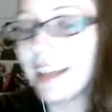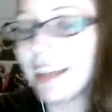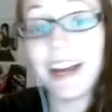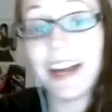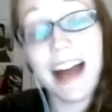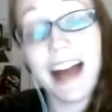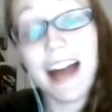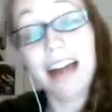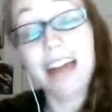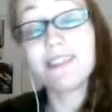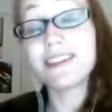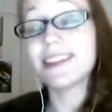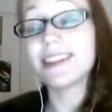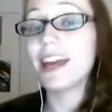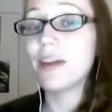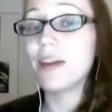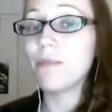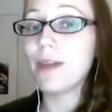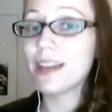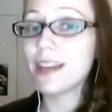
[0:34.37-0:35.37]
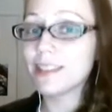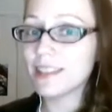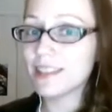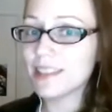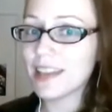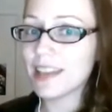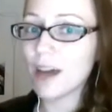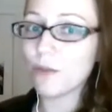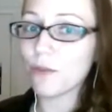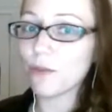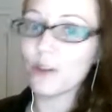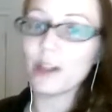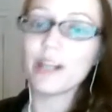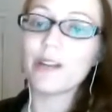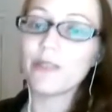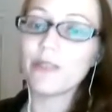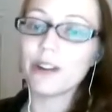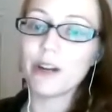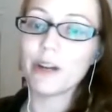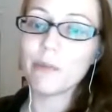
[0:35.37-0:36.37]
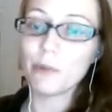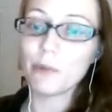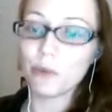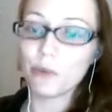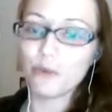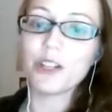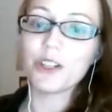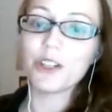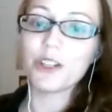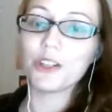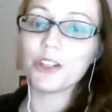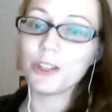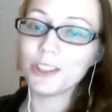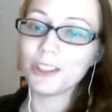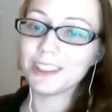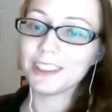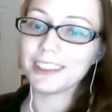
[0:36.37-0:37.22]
I have to say, it makes us sound very, very professional.